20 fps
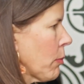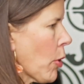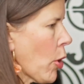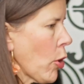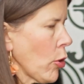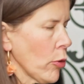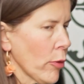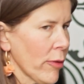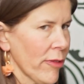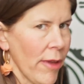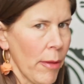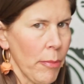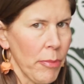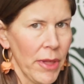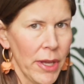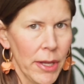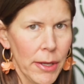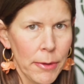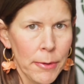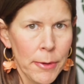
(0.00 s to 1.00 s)
bowl or
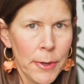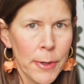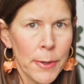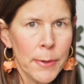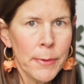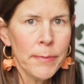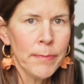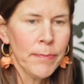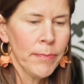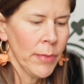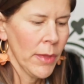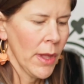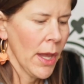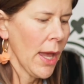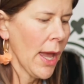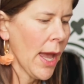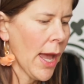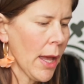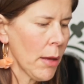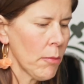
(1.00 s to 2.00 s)
something,
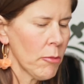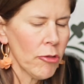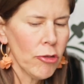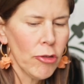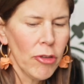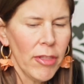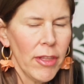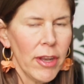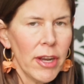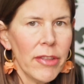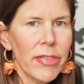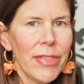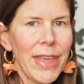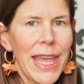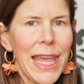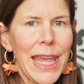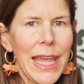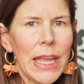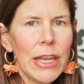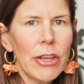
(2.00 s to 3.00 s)
so that at
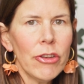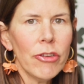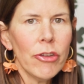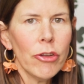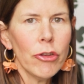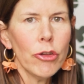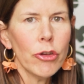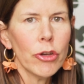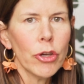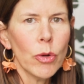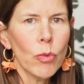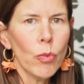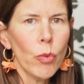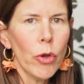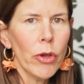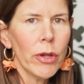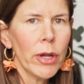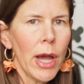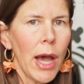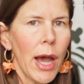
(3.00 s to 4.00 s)
the end you can
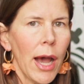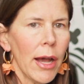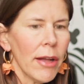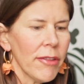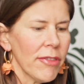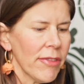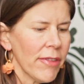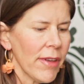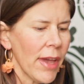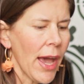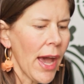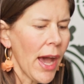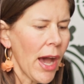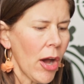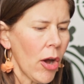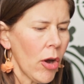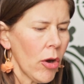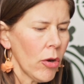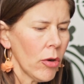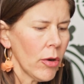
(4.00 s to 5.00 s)
work out
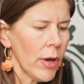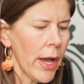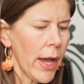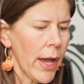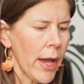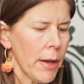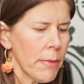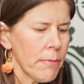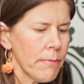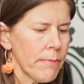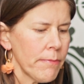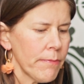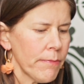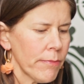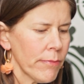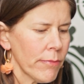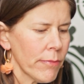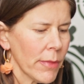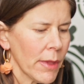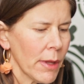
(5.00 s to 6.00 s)
how
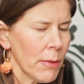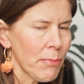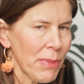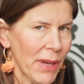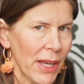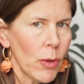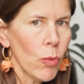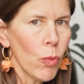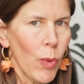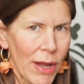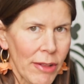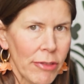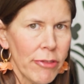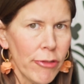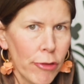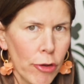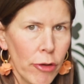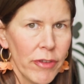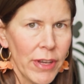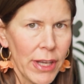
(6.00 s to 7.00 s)
big one
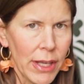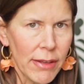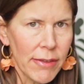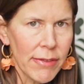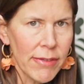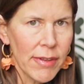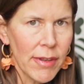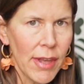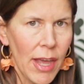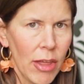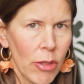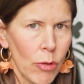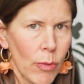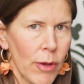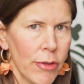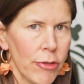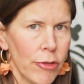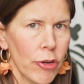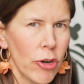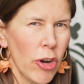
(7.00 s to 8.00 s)
serving is.
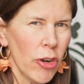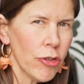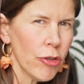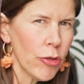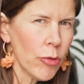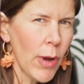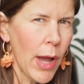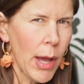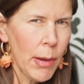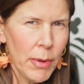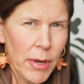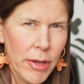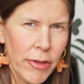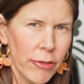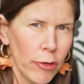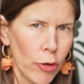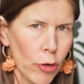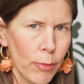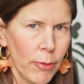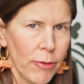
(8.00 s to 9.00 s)
Otherwise, you're not sure how many
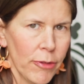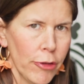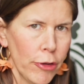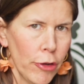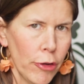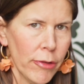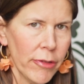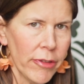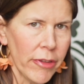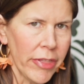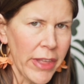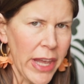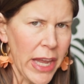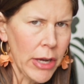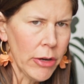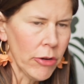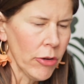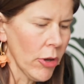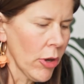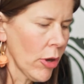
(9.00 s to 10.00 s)
scoops to use at the
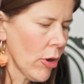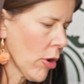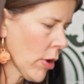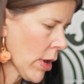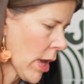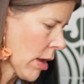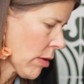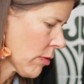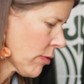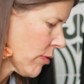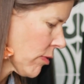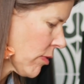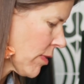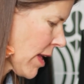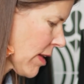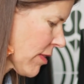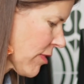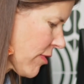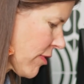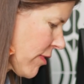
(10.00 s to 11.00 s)
end. Okay, so
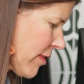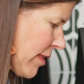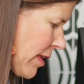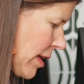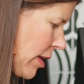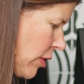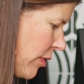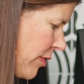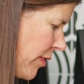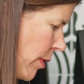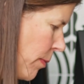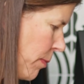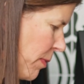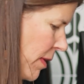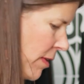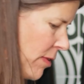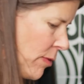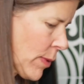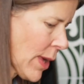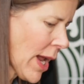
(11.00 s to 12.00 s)
that's just a little tip.
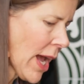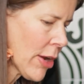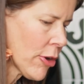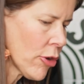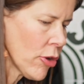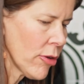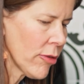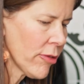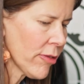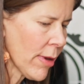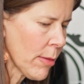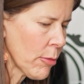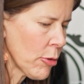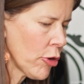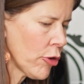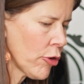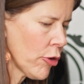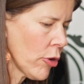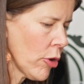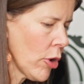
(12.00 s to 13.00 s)
That's what I do. So I'm
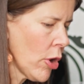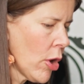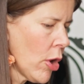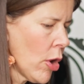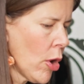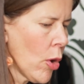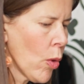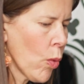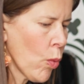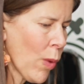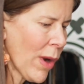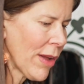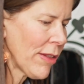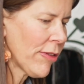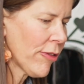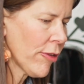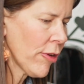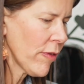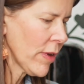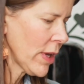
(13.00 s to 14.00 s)
going to do one
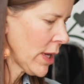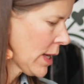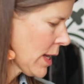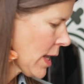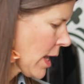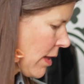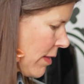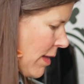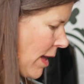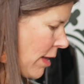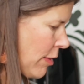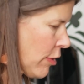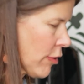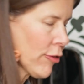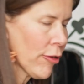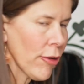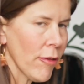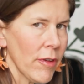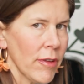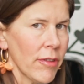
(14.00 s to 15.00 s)
serving in here, the other
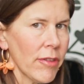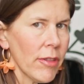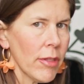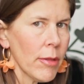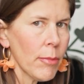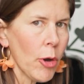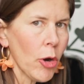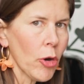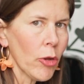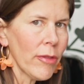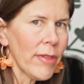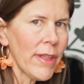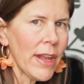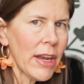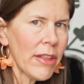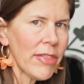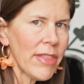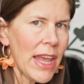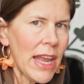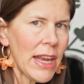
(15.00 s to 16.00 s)
servings in the bottle, and
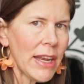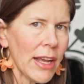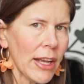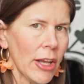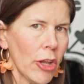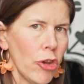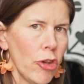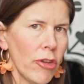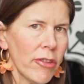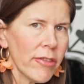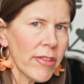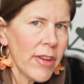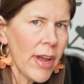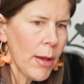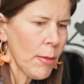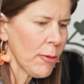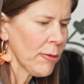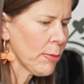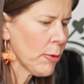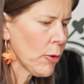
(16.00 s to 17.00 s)
then at the end I can use a
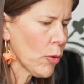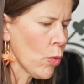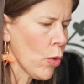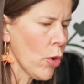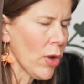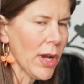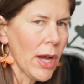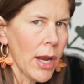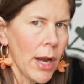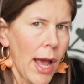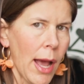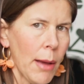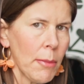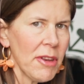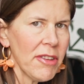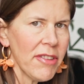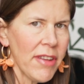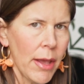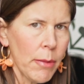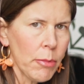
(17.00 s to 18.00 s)
tablespoon to work out how
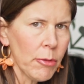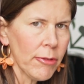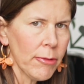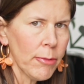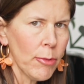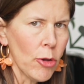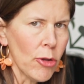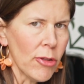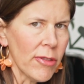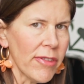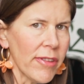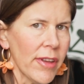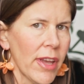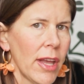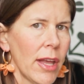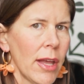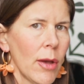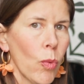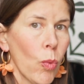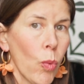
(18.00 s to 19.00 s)
many tablespoons
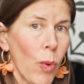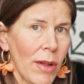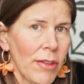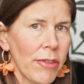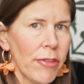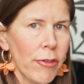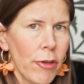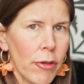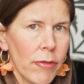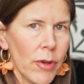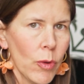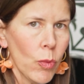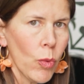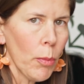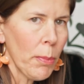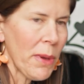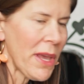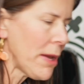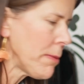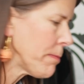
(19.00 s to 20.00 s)
one serving
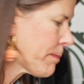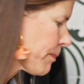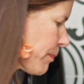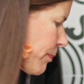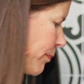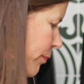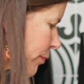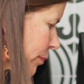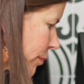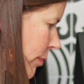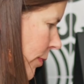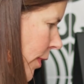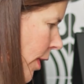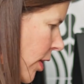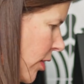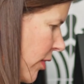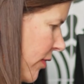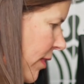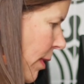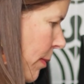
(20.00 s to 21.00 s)
will be,
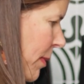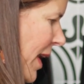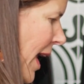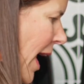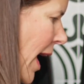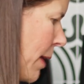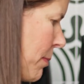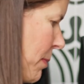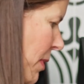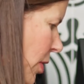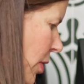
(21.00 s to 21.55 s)
because I'm going to add